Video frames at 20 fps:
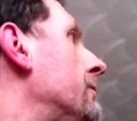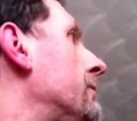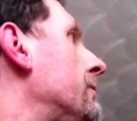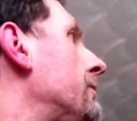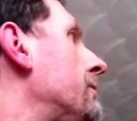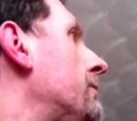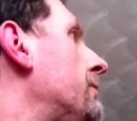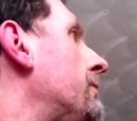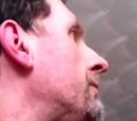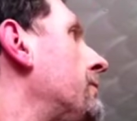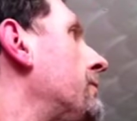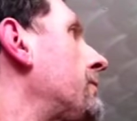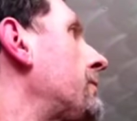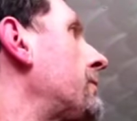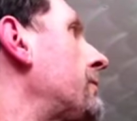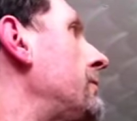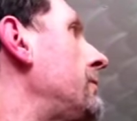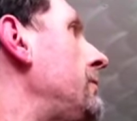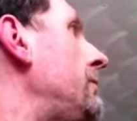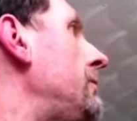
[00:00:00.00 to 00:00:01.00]

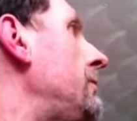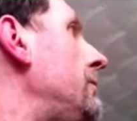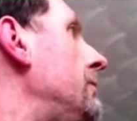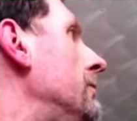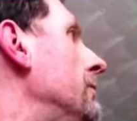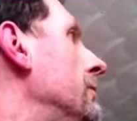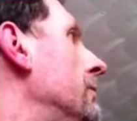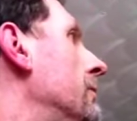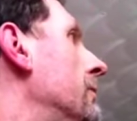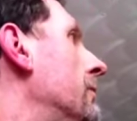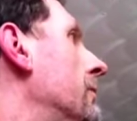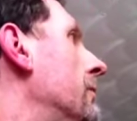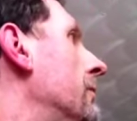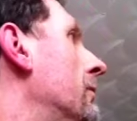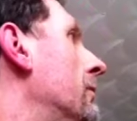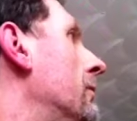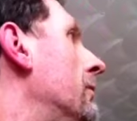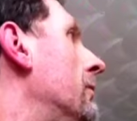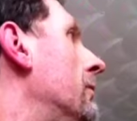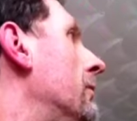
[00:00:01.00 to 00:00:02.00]

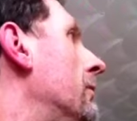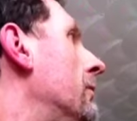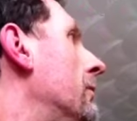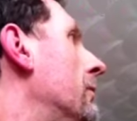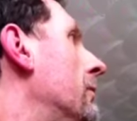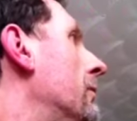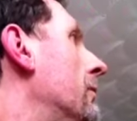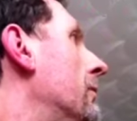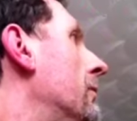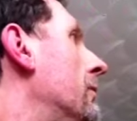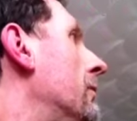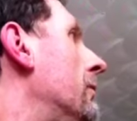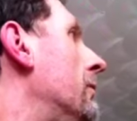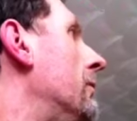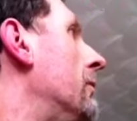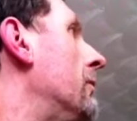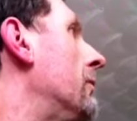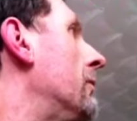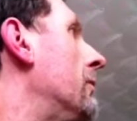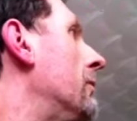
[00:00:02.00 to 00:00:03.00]

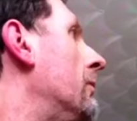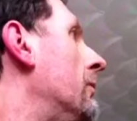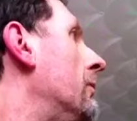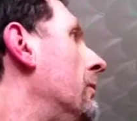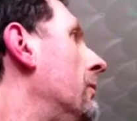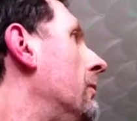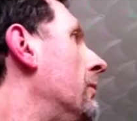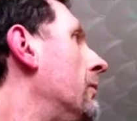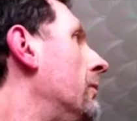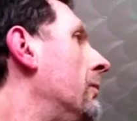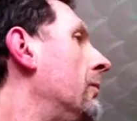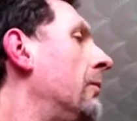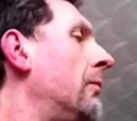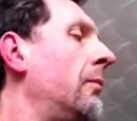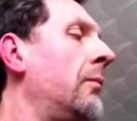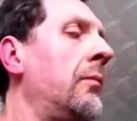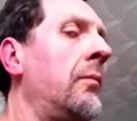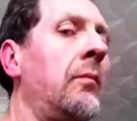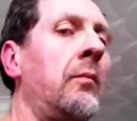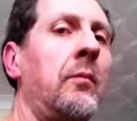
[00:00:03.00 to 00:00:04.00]

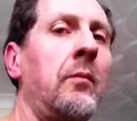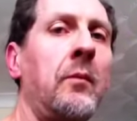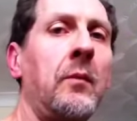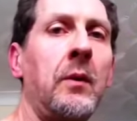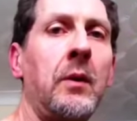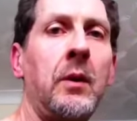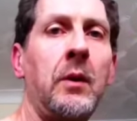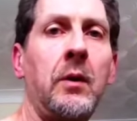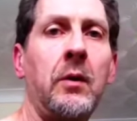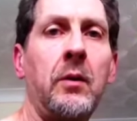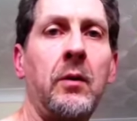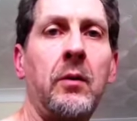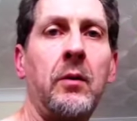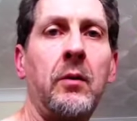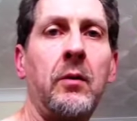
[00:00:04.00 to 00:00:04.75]
(no one is talking)